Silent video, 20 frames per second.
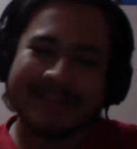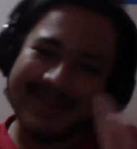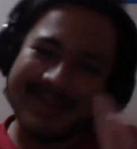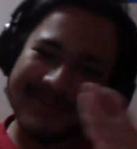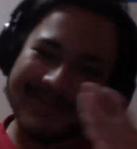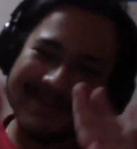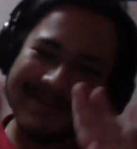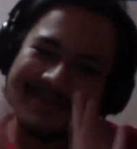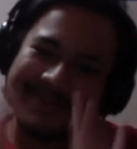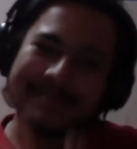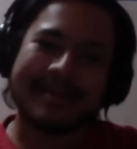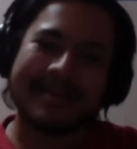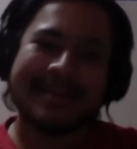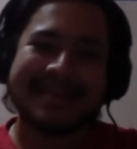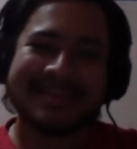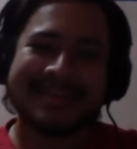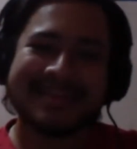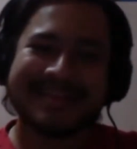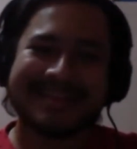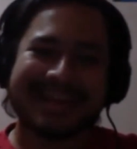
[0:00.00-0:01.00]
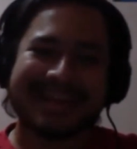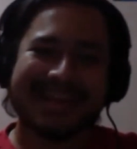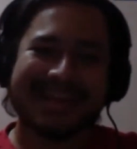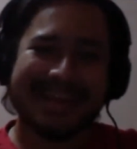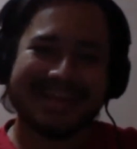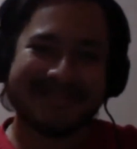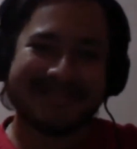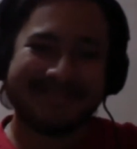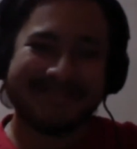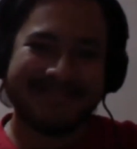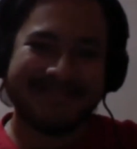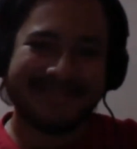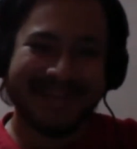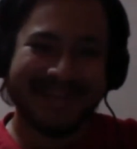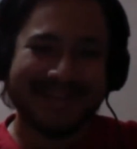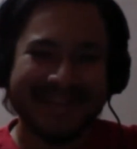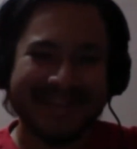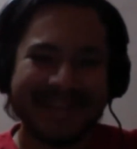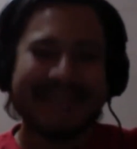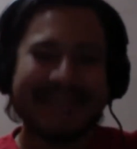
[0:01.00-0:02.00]
doing so many things in life.
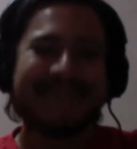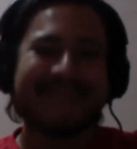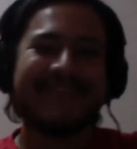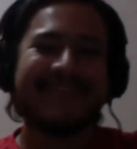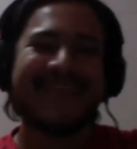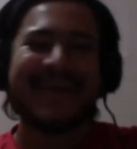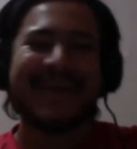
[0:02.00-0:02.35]
Dude. We are